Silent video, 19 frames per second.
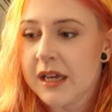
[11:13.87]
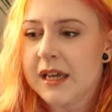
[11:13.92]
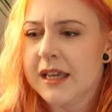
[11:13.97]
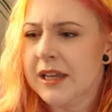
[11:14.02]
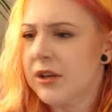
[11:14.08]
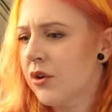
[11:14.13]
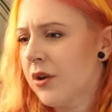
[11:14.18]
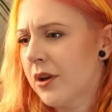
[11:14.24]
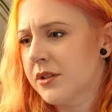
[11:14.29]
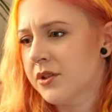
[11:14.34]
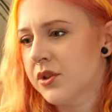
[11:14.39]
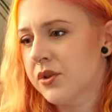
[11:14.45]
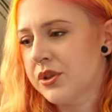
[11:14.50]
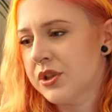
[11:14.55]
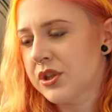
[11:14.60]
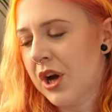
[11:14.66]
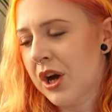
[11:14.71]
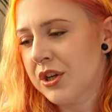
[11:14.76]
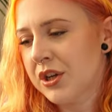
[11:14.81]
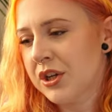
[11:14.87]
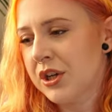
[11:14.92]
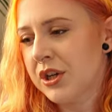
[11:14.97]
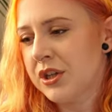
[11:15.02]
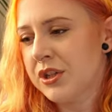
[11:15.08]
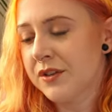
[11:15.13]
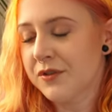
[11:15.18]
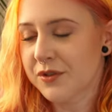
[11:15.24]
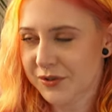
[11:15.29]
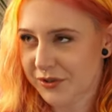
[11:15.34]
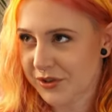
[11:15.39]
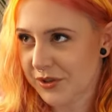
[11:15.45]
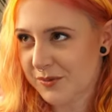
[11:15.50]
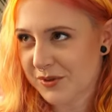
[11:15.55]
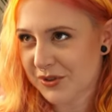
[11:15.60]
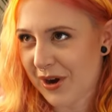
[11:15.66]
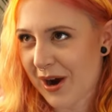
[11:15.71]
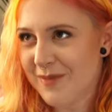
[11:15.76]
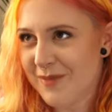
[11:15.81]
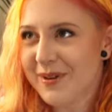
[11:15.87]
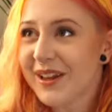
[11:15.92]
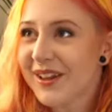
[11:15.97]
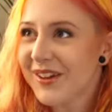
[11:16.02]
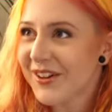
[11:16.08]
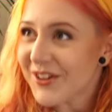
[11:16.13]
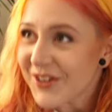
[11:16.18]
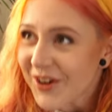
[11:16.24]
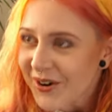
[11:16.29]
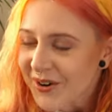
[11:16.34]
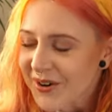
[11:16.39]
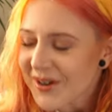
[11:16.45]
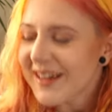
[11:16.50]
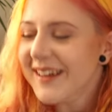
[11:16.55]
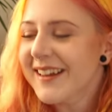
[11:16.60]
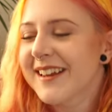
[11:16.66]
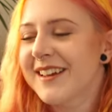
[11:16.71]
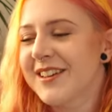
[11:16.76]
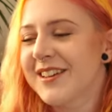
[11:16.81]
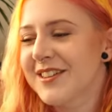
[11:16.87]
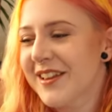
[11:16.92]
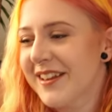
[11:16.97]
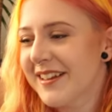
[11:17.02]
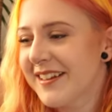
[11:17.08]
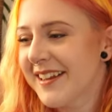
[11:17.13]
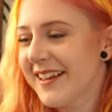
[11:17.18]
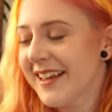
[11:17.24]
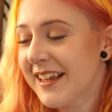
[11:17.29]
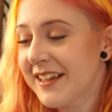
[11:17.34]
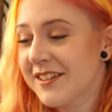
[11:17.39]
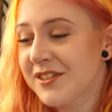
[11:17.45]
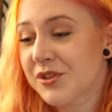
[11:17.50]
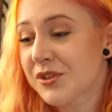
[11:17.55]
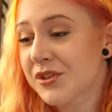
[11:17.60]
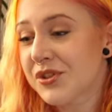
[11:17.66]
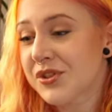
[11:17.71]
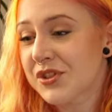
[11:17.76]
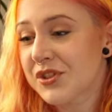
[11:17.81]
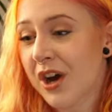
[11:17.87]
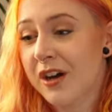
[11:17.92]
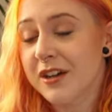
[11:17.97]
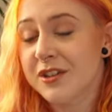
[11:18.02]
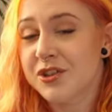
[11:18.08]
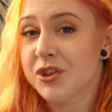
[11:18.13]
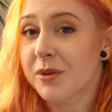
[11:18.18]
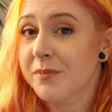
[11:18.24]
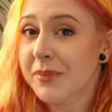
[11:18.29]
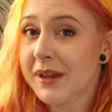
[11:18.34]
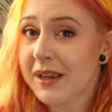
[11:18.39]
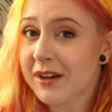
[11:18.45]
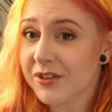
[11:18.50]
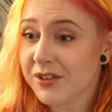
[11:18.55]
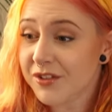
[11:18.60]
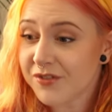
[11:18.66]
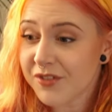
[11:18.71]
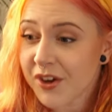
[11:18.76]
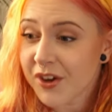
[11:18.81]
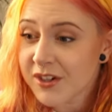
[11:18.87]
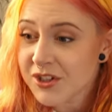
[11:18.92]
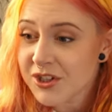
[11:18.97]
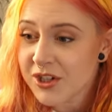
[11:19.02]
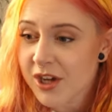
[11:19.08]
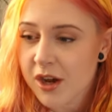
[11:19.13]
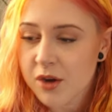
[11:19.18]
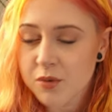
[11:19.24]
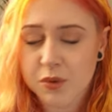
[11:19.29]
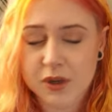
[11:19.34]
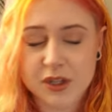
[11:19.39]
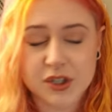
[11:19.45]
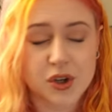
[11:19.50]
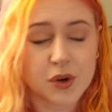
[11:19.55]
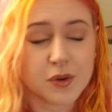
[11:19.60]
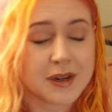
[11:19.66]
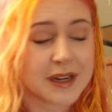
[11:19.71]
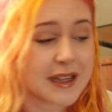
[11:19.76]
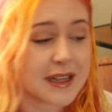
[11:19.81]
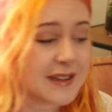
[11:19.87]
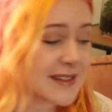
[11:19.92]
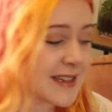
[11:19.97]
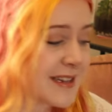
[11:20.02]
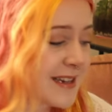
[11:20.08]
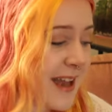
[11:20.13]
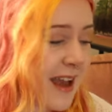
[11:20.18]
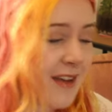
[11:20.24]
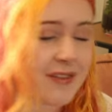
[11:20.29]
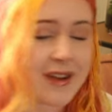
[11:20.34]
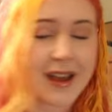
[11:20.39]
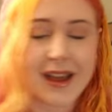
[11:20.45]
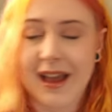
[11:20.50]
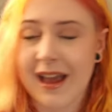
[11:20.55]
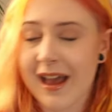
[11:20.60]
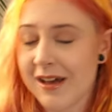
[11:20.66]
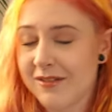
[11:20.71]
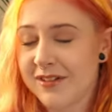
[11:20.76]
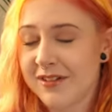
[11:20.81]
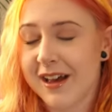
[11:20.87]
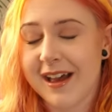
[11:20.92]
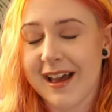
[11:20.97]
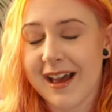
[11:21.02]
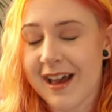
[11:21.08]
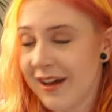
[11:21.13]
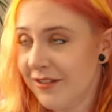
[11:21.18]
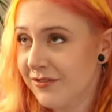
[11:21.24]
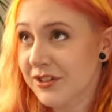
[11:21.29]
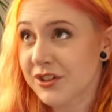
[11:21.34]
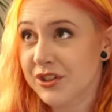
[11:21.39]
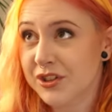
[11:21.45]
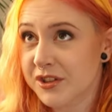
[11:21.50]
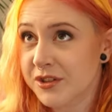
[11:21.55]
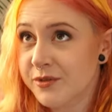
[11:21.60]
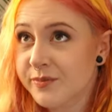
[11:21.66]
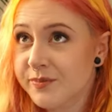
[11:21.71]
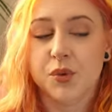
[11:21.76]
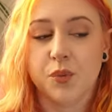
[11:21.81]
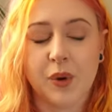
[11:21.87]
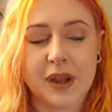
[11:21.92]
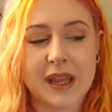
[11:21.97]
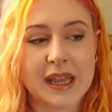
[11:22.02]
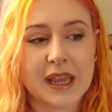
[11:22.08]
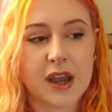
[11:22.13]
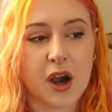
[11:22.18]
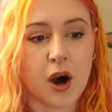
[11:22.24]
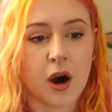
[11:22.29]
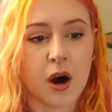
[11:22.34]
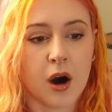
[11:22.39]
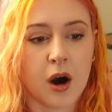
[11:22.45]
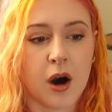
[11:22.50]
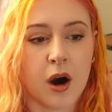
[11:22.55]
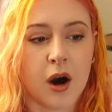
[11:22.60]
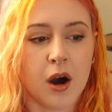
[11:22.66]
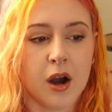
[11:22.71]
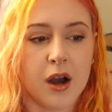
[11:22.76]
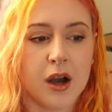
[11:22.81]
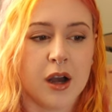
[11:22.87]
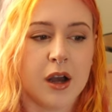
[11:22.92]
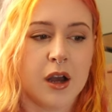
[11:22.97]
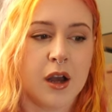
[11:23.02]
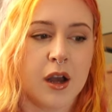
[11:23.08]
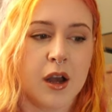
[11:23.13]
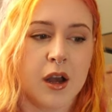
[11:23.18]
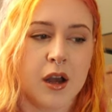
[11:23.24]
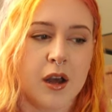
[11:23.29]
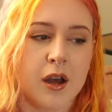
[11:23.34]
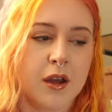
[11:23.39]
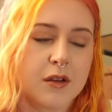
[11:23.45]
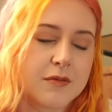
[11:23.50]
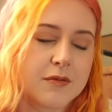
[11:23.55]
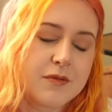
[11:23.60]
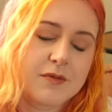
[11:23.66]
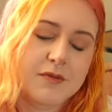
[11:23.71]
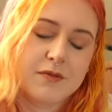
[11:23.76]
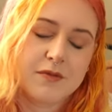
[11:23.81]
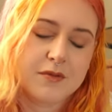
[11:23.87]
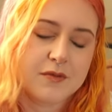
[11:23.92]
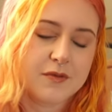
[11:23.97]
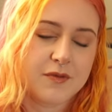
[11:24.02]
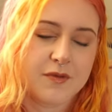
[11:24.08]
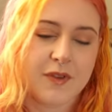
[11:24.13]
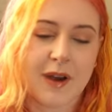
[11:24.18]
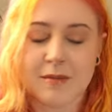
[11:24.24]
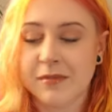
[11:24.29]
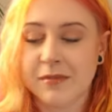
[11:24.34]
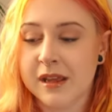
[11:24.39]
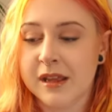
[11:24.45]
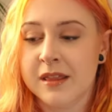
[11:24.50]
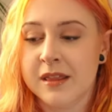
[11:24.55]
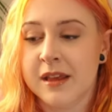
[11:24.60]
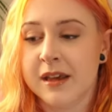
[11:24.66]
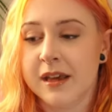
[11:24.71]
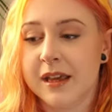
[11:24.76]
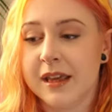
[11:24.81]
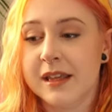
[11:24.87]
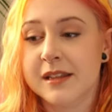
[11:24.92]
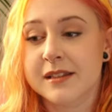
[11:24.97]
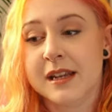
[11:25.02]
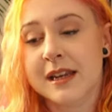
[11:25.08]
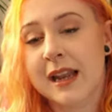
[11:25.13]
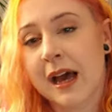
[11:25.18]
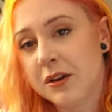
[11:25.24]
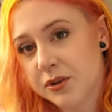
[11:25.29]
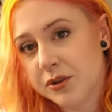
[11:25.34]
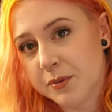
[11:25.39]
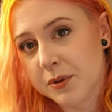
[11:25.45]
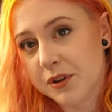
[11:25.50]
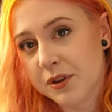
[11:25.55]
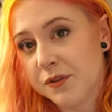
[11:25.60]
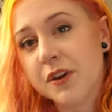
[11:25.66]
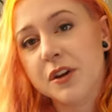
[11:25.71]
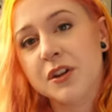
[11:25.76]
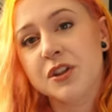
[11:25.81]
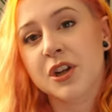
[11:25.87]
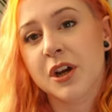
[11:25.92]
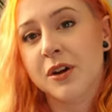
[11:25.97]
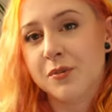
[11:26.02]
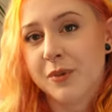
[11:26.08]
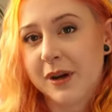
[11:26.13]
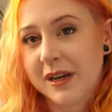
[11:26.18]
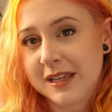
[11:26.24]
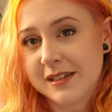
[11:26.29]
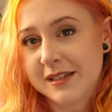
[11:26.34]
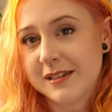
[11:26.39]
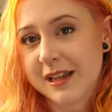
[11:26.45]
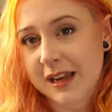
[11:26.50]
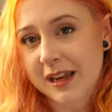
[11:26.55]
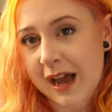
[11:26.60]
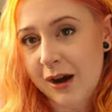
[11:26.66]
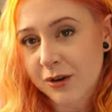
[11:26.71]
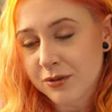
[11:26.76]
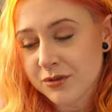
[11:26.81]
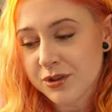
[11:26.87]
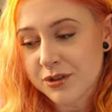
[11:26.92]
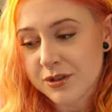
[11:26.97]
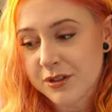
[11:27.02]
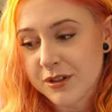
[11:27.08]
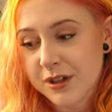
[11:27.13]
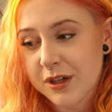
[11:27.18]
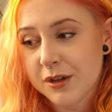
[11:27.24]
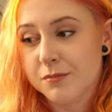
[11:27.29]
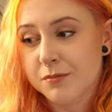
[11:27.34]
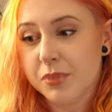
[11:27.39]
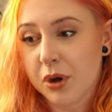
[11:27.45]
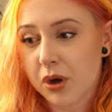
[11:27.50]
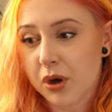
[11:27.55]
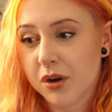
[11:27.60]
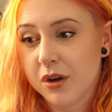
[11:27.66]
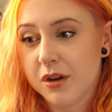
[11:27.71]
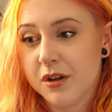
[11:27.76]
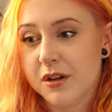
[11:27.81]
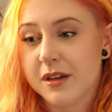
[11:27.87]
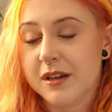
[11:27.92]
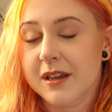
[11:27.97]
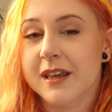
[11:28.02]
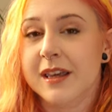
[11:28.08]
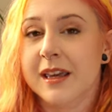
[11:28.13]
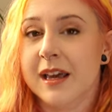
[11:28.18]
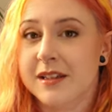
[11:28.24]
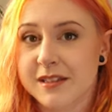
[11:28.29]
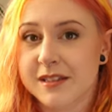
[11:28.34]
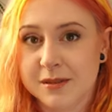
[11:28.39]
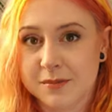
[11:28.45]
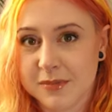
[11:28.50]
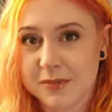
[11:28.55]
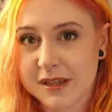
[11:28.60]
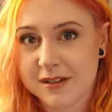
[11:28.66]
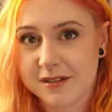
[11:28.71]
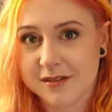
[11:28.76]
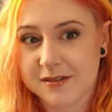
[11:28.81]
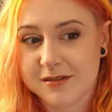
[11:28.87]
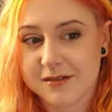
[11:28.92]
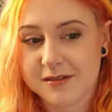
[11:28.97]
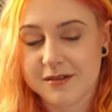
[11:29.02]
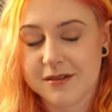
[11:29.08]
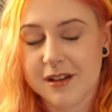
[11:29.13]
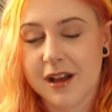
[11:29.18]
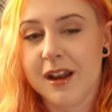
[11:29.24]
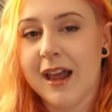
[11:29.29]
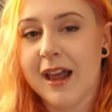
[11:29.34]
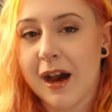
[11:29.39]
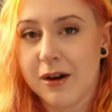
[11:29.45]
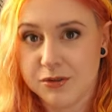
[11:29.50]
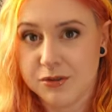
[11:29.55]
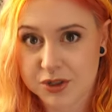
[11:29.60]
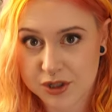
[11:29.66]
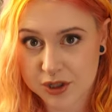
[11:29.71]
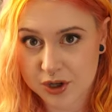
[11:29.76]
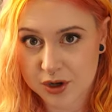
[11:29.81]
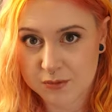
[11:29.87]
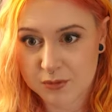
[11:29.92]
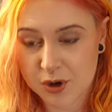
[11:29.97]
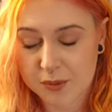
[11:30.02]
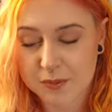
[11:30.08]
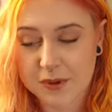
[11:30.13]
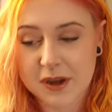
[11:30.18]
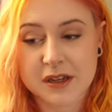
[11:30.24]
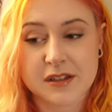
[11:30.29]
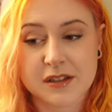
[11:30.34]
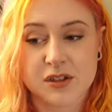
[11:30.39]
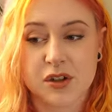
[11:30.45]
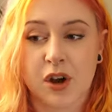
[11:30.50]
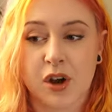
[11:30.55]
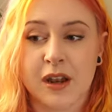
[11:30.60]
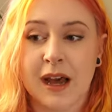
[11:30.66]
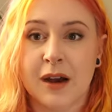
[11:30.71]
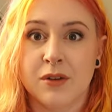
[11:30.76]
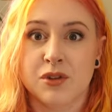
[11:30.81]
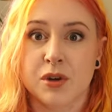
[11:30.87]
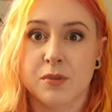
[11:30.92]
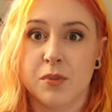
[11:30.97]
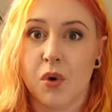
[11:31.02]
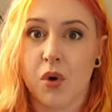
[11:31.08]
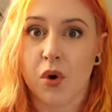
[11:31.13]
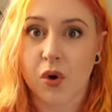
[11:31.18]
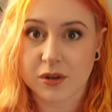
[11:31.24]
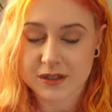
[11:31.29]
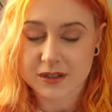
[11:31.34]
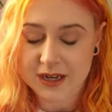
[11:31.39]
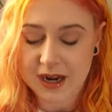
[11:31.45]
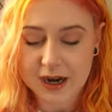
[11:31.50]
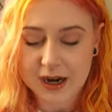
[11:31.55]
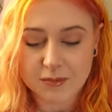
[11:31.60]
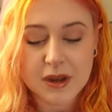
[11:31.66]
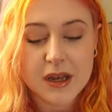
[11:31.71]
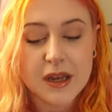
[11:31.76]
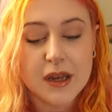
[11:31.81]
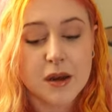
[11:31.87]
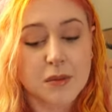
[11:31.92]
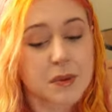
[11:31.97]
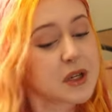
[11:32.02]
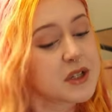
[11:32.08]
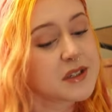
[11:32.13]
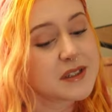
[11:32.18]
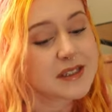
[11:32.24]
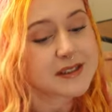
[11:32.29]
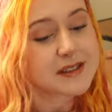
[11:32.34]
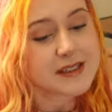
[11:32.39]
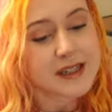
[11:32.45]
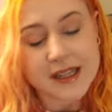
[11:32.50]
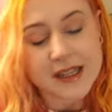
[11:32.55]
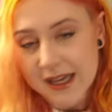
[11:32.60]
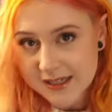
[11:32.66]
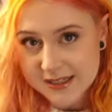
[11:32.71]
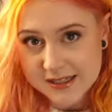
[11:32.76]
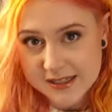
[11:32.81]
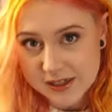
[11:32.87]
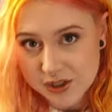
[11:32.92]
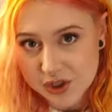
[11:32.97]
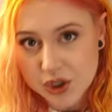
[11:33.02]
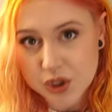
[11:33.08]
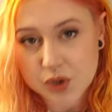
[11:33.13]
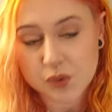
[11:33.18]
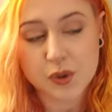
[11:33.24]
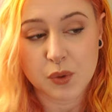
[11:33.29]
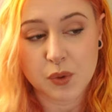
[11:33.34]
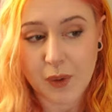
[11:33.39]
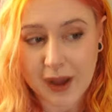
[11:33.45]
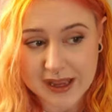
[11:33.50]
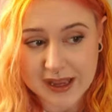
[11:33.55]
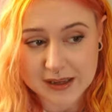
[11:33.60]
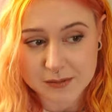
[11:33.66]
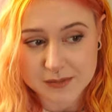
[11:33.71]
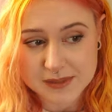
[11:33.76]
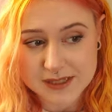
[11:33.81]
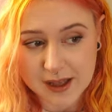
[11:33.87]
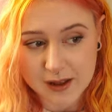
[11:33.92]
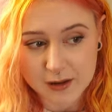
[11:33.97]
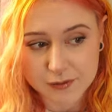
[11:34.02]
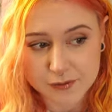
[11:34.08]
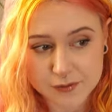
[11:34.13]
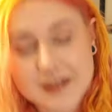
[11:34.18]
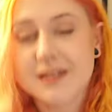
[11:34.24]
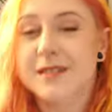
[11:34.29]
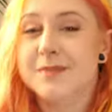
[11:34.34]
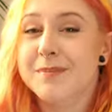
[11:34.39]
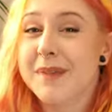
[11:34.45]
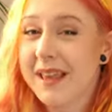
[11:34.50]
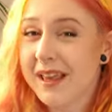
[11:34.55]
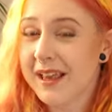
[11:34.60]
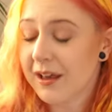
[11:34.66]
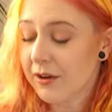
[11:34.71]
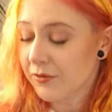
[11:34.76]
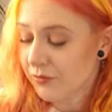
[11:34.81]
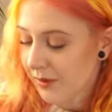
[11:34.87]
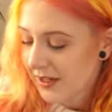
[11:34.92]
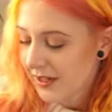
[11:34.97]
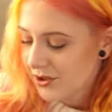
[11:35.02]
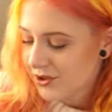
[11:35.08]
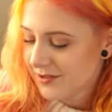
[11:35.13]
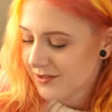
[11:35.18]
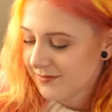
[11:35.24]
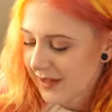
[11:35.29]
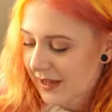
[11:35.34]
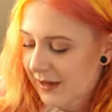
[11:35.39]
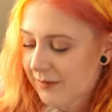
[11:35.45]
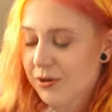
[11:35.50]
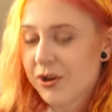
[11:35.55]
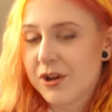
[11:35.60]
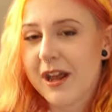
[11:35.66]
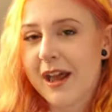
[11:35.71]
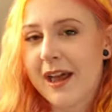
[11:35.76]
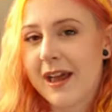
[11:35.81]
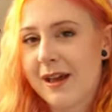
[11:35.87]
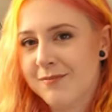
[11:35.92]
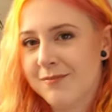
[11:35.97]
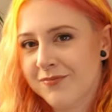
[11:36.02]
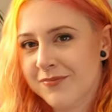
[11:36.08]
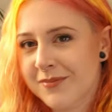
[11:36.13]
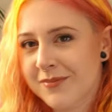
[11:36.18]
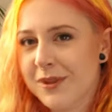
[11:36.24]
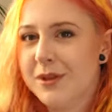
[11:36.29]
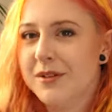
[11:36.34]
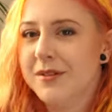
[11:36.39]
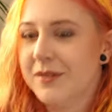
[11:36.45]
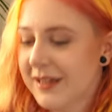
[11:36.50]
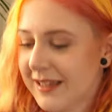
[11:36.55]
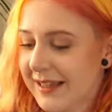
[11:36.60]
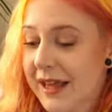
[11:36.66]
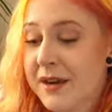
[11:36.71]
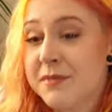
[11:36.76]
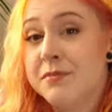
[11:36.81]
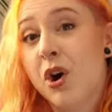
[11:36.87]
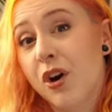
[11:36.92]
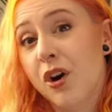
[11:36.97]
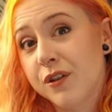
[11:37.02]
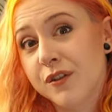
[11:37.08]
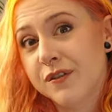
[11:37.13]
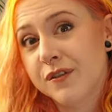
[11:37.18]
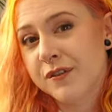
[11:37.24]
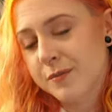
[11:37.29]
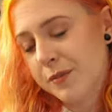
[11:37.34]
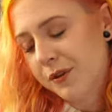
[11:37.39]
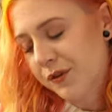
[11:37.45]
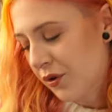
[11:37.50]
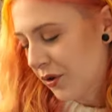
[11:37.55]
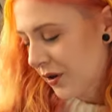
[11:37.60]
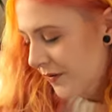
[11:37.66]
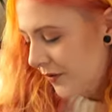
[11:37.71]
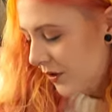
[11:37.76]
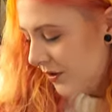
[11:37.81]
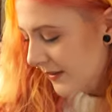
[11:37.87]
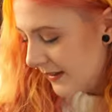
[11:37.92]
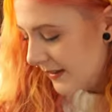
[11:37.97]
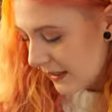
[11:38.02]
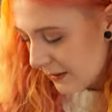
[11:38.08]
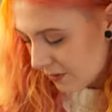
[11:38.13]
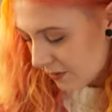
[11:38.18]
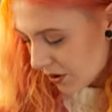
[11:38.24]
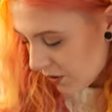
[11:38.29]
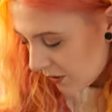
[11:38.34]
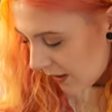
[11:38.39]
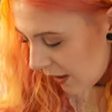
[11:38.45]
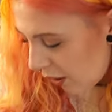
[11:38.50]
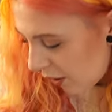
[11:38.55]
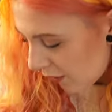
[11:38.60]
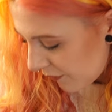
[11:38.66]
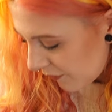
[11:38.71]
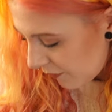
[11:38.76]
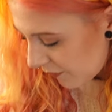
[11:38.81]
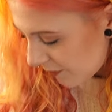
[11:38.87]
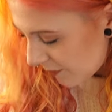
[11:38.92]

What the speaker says: He also started, if you're subscribing, you'll know, he's also started jumping on the furniture, which Oakley has never, ever, ever done. We are a family that he's allowed up on the furniture when he's allowed, but he has to be allowed to come up, and he's not allowed up all the time because he still has the issue with wetting himself. Speaking of which, I'm gonna get him off before he falls asleep. Can you get off?